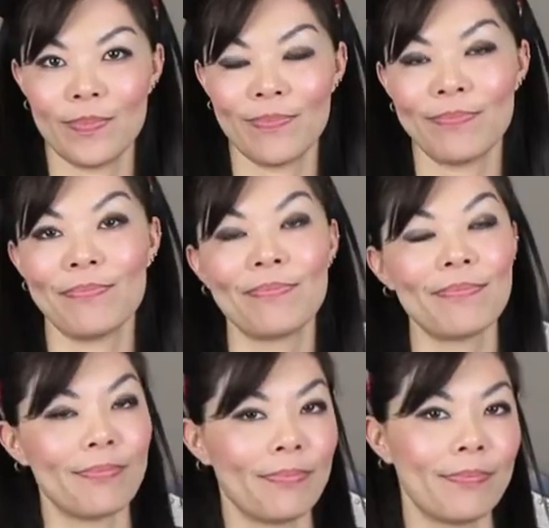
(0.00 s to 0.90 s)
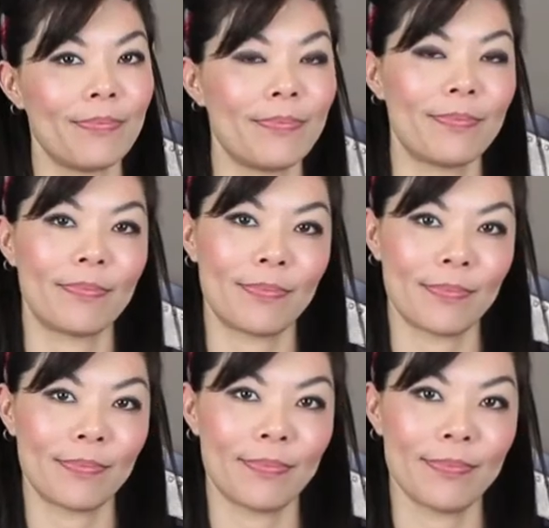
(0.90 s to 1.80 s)

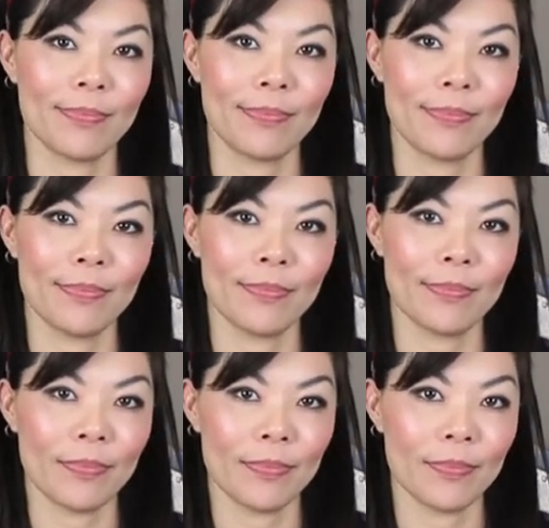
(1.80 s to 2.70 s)
[no speech]